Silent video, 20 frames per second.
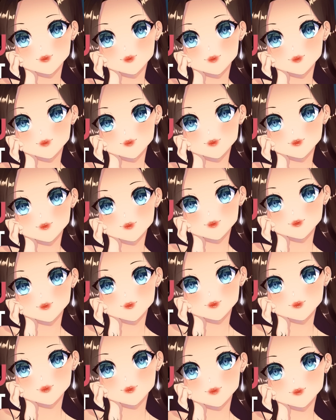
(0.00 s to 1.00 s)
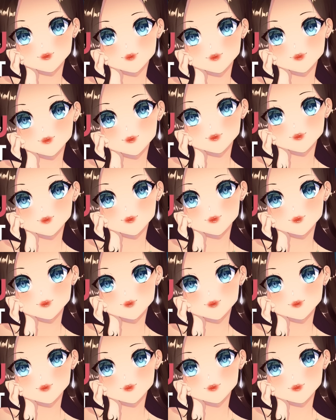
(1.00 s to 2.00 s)
Okay, and what
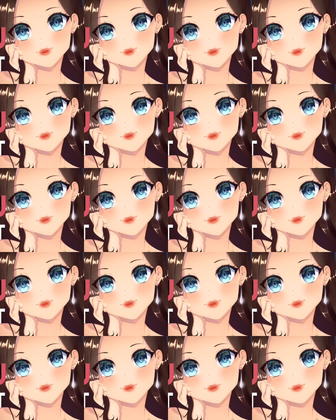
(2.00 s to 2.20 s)
happened?